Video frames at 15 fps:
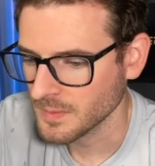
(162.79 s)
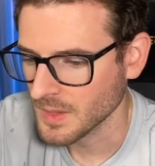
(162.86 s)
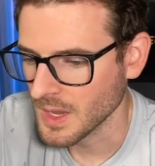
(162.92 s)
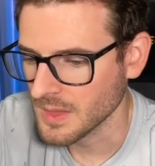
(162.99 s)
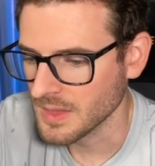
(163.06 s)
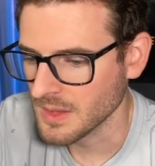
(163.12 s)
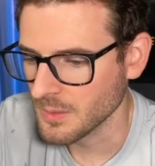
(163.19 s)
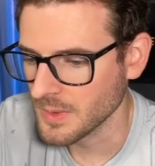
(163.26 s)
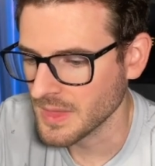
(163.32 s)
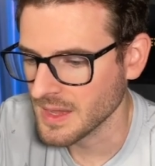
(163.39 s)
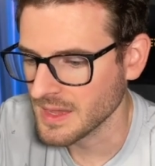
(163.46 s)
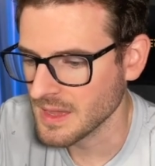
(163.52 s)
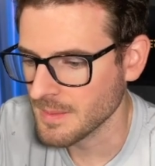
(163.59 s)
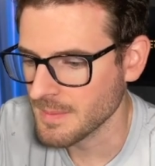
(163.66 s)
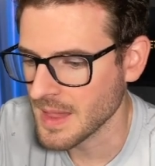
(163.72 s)
And then when they
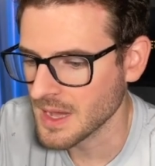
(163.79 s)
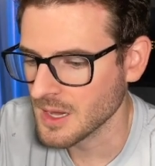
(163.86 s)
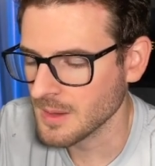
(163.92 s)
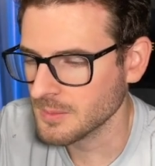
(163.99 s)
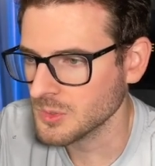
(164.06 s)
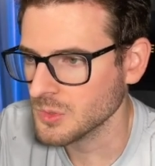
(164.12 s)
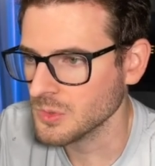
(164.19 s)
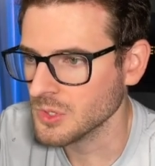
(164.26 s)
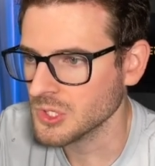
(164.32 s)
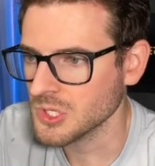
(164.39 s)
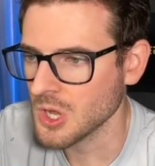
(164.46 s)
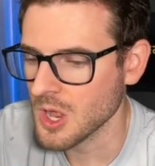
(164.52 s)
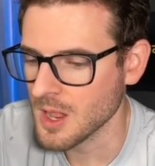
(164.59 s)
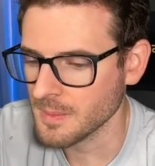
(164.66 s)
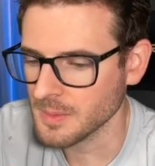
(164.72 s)
get back up to the
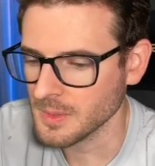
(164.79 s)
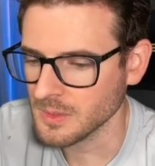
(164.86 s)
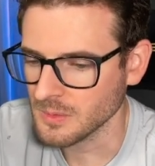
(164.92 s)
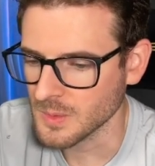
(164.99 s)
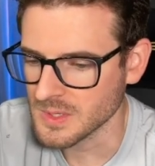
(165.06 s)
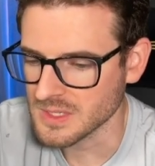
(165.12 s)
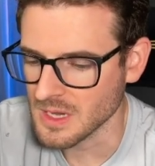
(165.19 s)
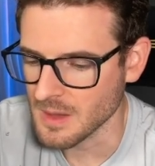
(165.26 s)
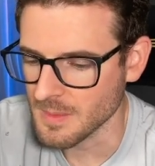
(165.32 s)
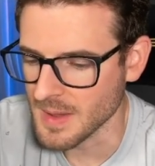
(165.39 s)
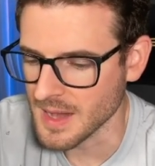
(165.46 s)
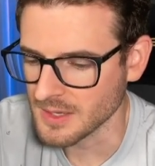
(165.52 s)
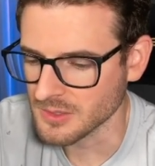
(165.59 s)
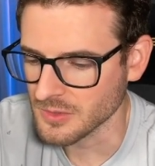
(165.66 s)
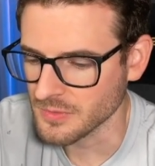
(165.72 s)
top, we set it
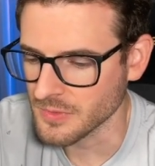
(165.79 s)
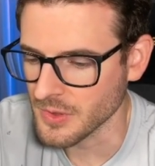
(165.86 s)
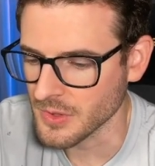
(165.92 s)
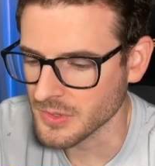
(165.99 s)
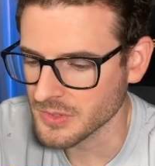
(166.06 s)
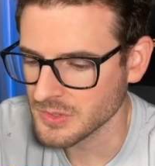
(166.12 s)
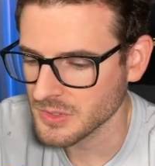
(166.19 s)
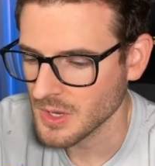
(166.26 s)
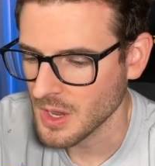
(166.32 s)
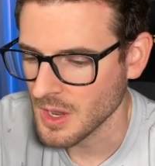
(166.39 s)
back to false.